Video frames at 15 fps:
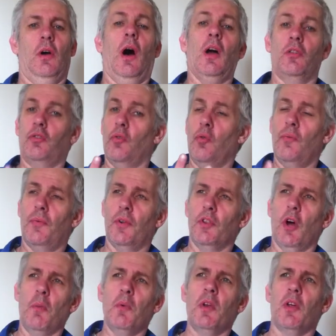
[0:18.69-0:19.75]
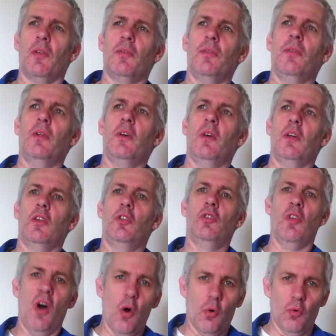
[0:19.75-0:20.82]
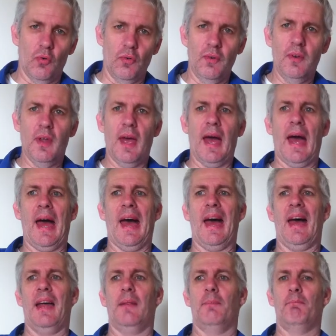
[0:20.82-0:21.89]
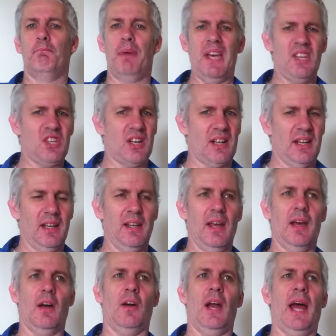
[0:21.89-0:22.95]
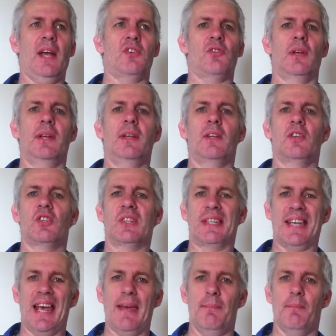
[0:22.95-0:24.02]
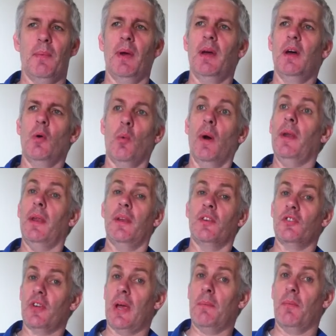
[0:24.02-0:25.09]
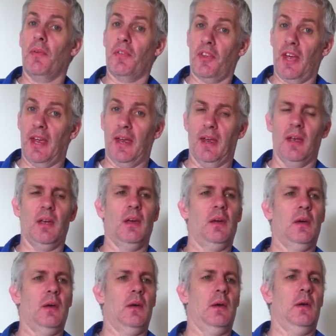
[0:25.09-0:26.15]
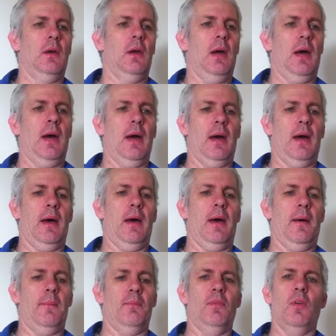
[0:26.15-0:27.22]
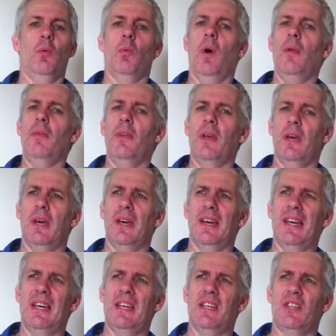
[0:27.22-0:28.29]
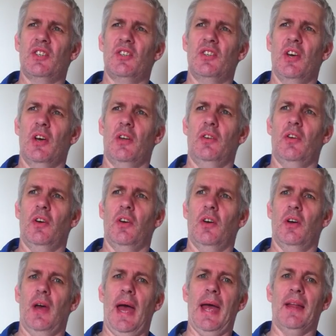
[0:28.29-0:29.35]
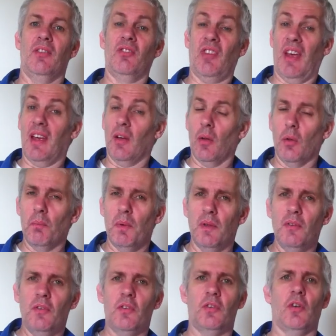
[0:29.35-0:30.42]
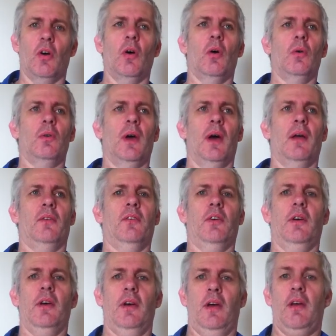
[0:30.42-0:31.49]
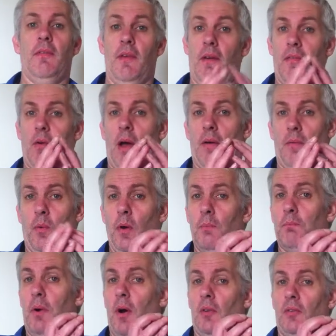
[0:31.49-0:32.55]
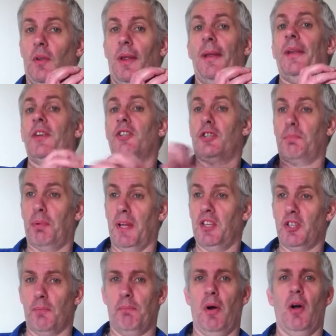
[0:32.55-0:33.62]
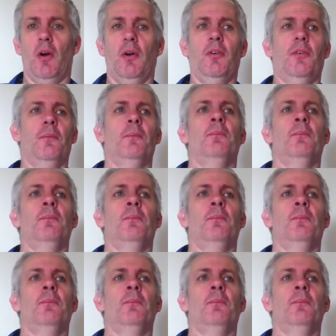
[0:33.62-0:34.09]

are two phenomena known, and basically they are actually the same, one and the same thing. And one is the entanglement, so that if you have one particle and it splits apart,